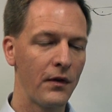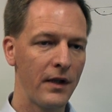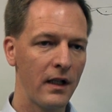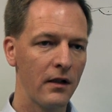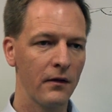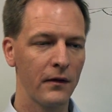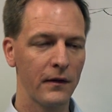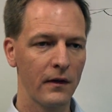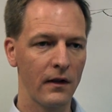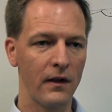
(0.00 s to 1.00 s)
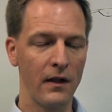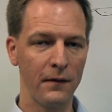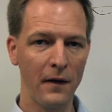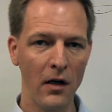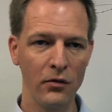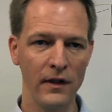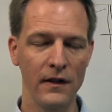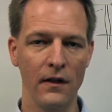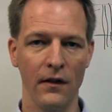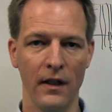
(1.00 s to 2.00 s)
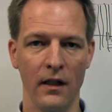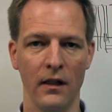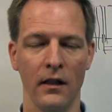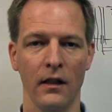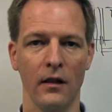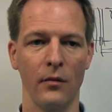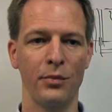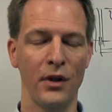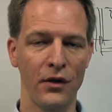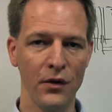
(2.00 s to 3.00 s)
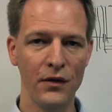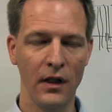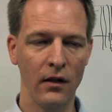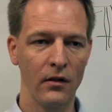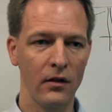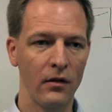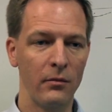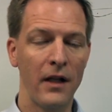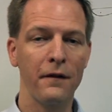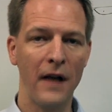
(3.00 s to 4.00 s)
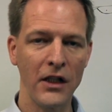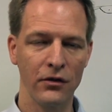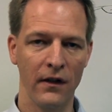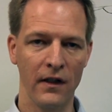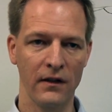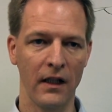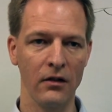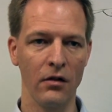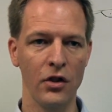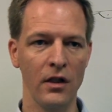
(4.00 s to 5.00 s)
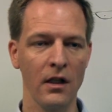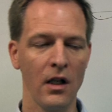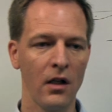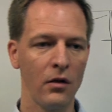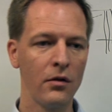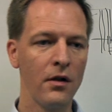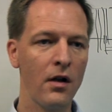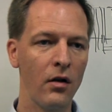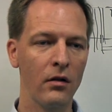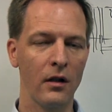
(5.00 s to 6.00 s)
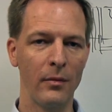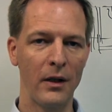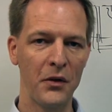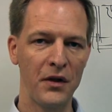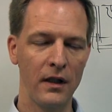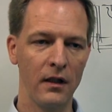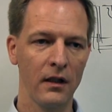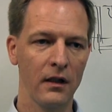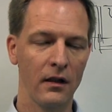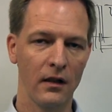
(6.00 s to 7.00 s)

there are the foundries that are producing or manufacturing the technology who know about the